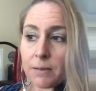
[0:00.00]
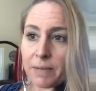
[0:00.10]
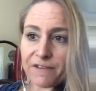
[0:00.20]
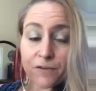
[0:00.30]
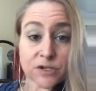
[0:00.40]

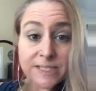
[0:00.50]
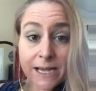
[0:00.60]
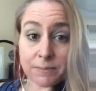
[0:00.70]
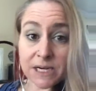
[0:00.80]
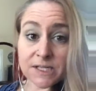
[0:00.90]
my first
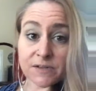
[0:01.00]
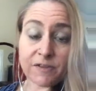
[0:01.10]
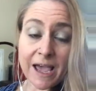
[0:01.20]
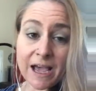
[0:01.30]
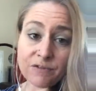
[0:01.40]
10 minutes of
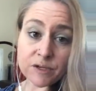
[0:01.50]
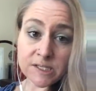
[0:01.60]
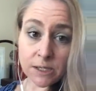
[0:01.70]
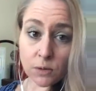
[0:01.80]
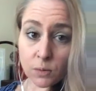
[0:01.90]
every
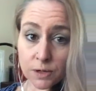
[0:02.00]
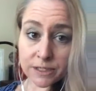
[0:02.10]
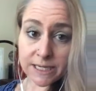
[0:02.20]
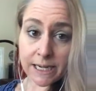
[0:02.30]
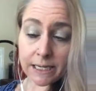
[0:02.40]
single
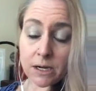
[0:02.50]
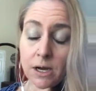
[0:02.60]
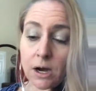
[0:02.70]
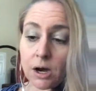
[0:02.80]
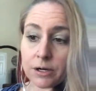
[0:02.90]
workday
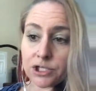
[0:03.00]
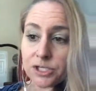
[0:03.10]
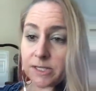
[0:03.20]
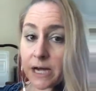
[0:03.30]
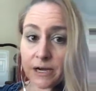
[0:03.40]
are
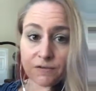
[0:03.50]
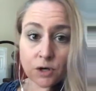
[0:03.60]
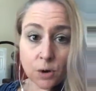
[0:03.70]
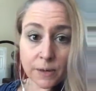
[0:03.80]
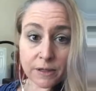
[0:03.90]
just kind of
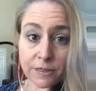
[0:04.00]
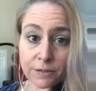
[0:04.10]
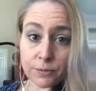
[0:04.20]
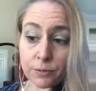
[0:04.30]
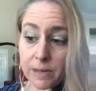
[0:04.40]
going
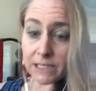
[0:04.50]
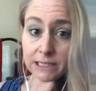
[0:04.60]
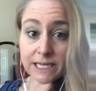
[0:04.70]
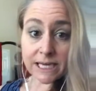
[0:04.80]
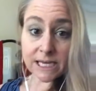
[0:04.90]
through my
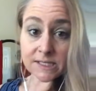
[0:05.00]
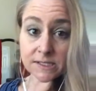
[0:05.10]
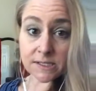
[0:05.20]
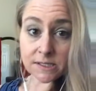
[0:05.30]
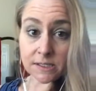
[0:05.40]

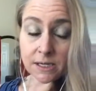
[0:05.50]
list